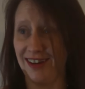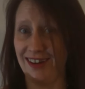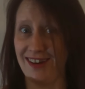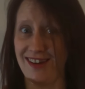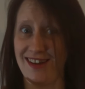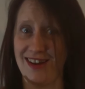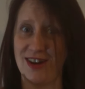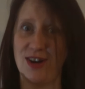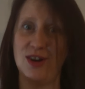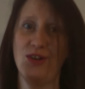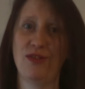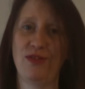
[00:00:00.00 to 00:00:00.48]
and
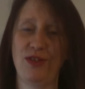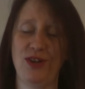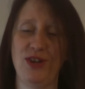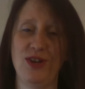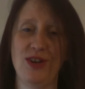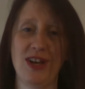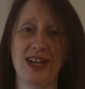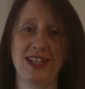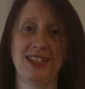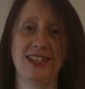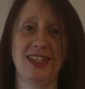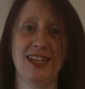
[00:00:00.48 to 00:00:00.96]
here for
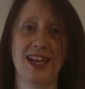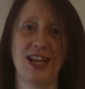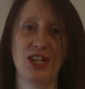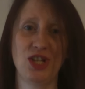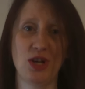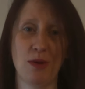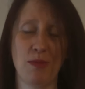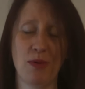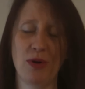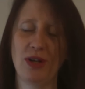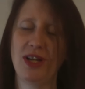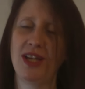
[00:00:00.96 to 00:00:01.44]
you guys to
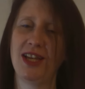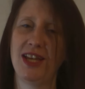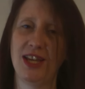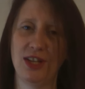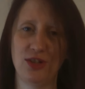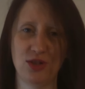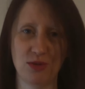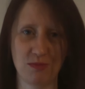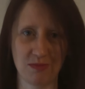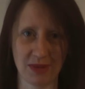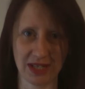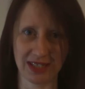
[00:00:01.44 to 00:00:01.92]
catch up on in
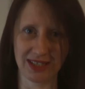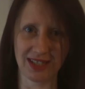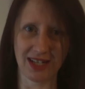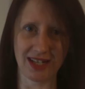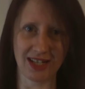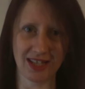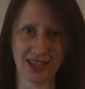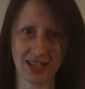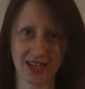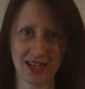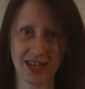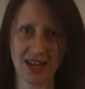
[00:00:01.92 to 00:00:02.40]
case you missed
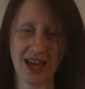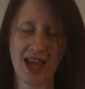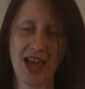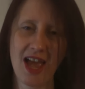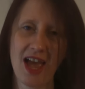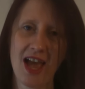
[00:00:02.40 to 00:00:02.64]
anything,